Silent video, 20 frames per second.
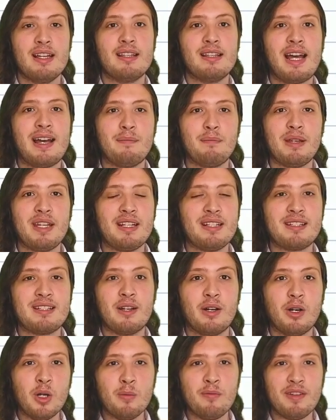that means that
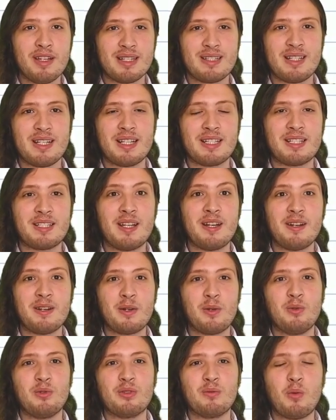obviously the
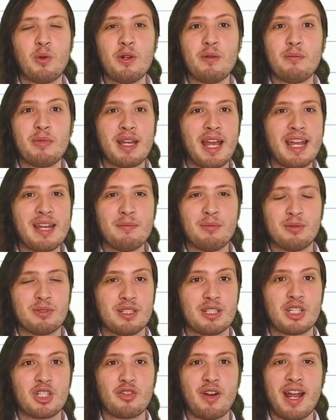circles wouldn't be able to
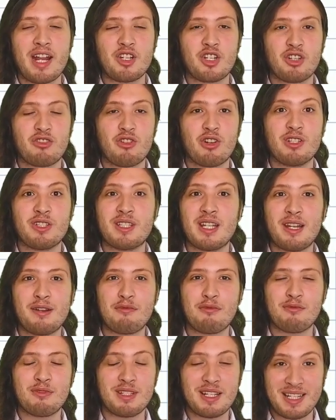stretch across the
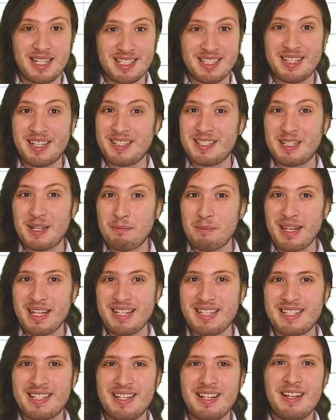distance and
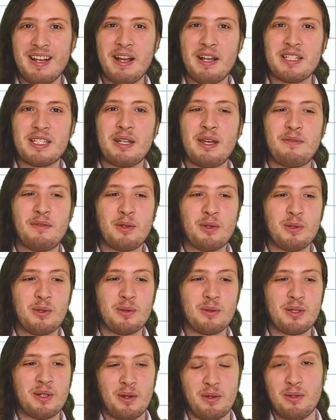meet. So if
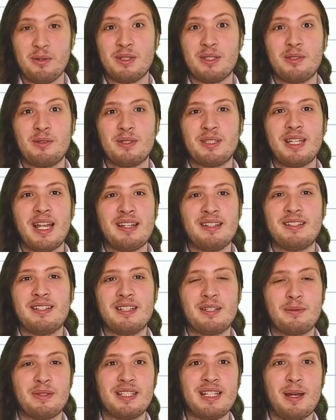your
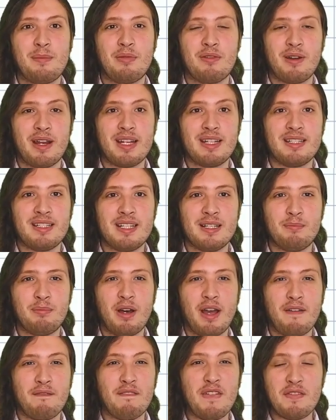centres were separated
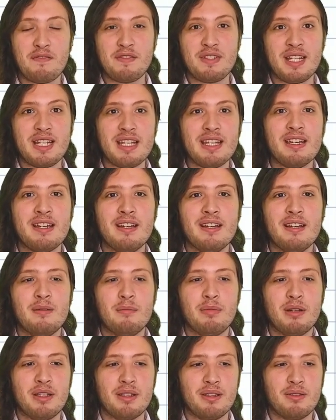by 50,
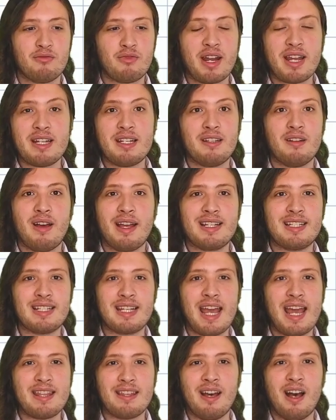but the radii
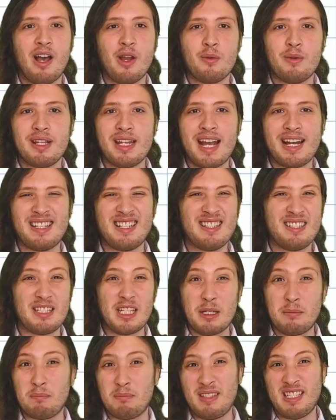together only added
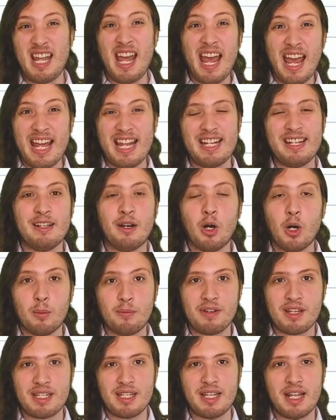to 10,
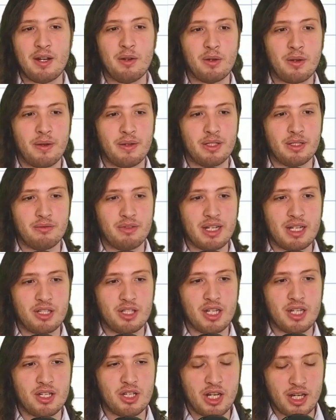obviously they're not going to reach
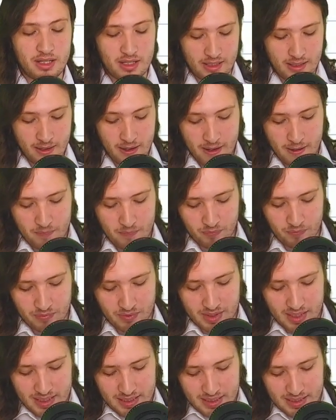each other.
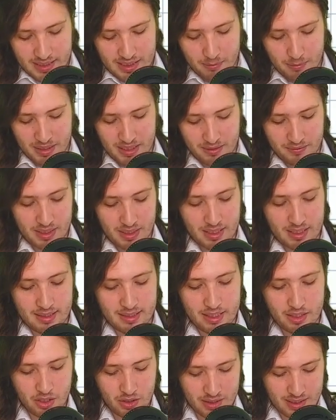This is the bit of the
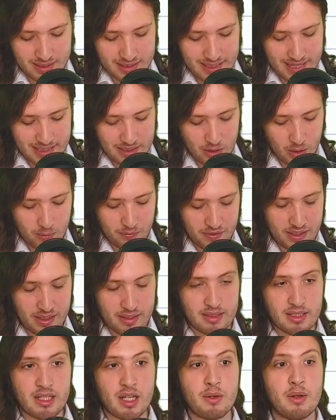condition that's less obvious,
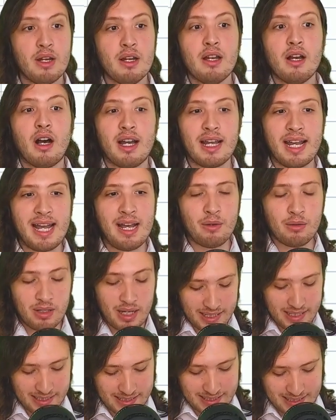so I outline
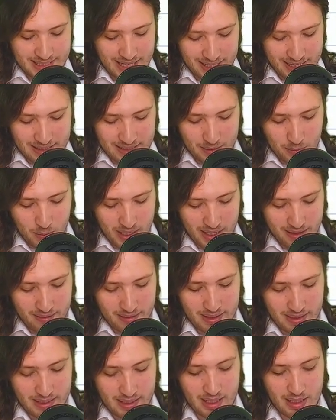exactly where
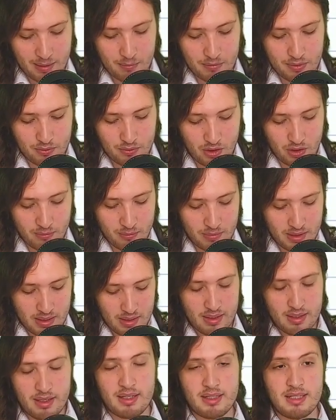it comes from,
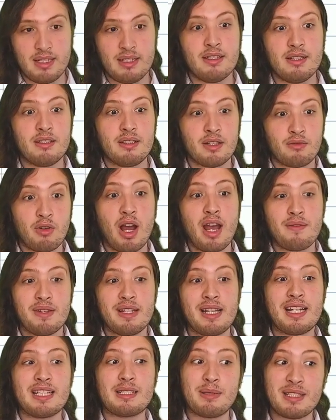as in deriving
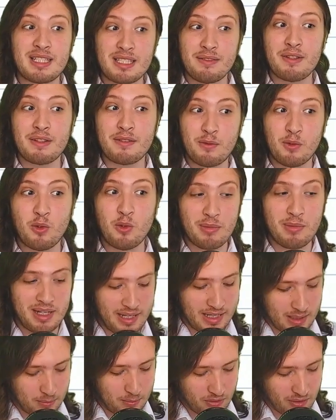that specific formula
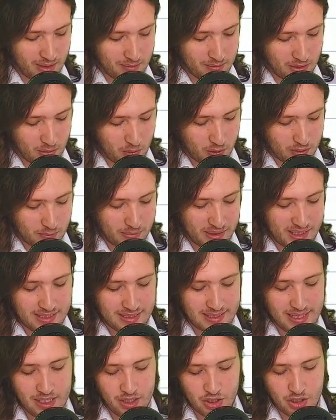in the primer course, but
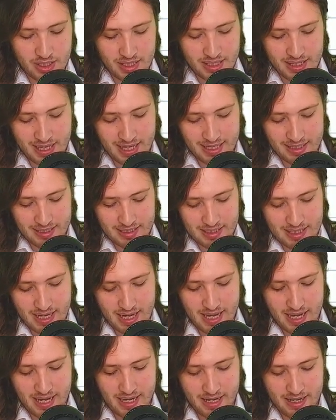essentially that's
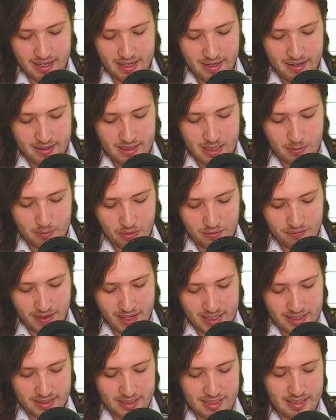there to
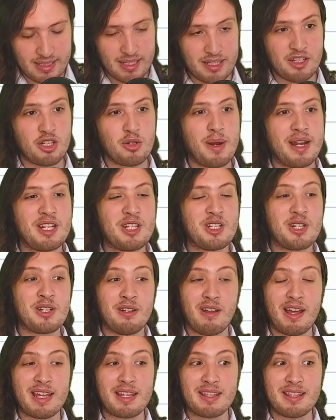prevent a situation
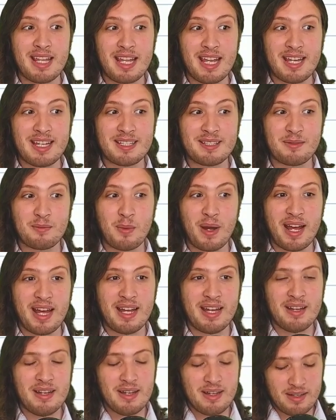like this,
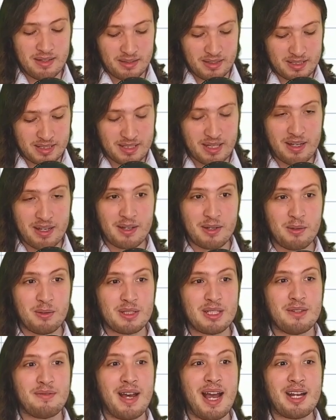where the circles
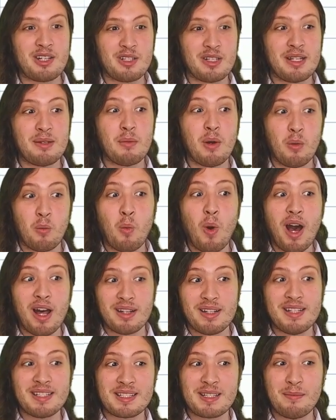have actually, well,
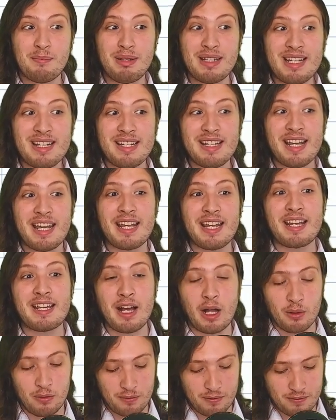one has completely
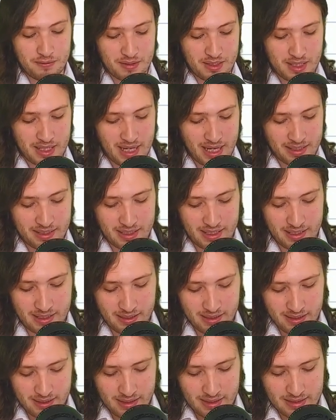engulfed the other.
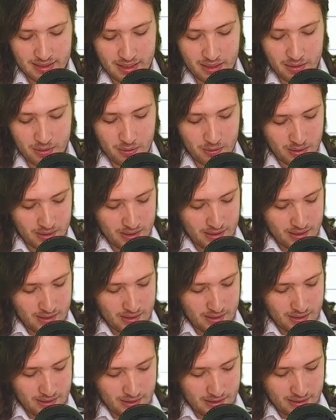So
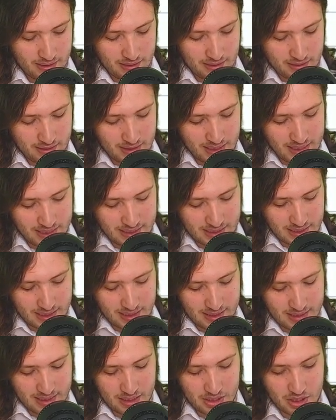this
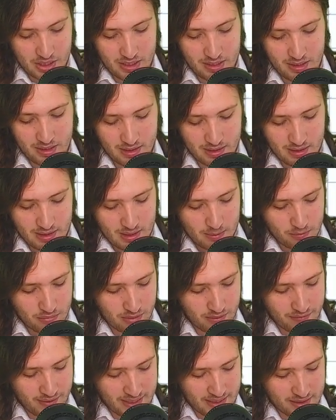condition
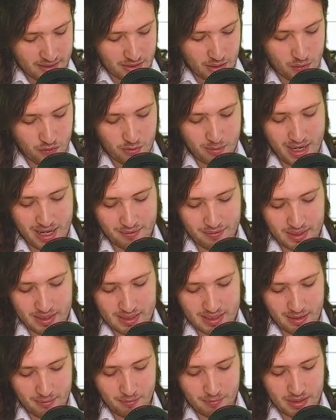prevents you from having
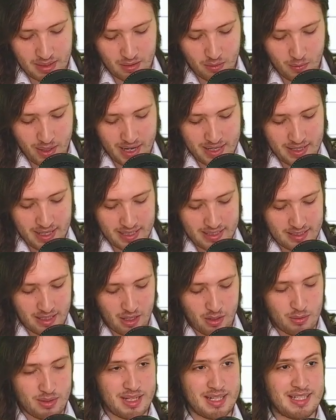something where they're
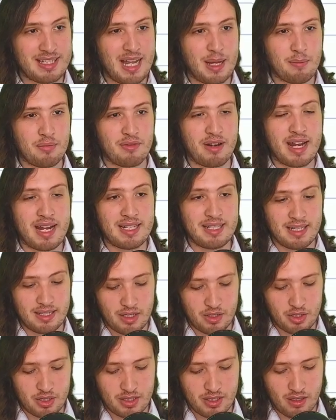totally separated and
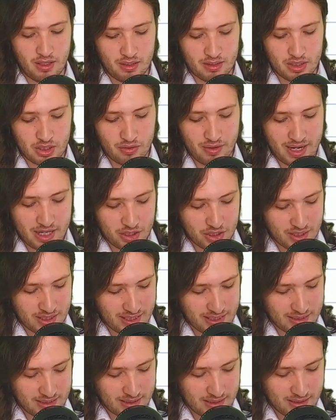just can't stretch the
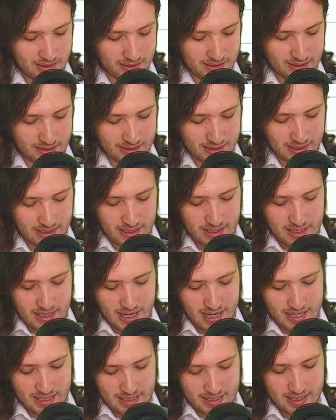distance,
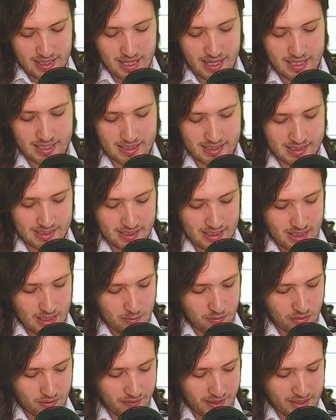and this
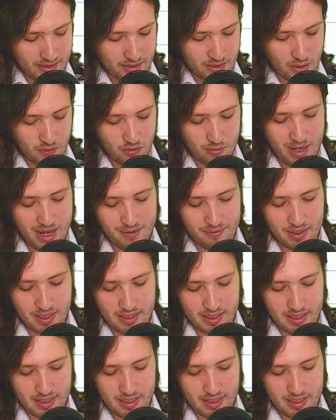prevents you from having an